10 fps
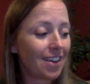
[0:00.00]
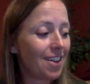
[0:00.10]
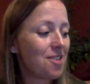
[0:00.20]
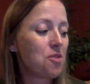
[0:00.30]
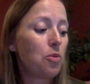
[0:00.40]

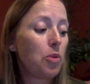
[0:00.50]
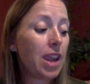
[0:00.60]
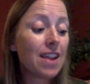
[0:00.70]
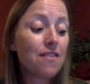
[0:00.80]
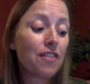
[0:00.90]
We
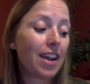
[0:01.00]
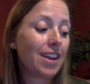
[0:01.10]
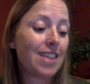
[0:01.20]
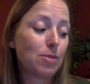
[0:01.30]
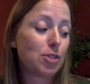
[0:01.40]
invited them
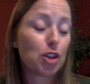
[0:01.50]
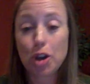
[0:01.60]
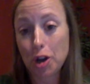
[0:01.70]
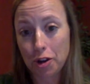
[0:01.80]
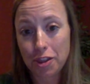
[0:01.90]
to
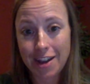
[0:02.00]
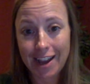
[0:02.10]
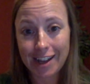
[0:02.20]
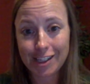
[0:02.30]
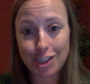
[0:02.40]
Earth
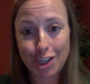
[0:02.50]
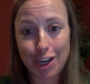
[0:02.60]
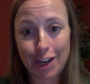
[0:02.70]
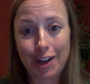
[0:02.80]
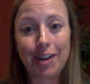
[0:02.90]
next year.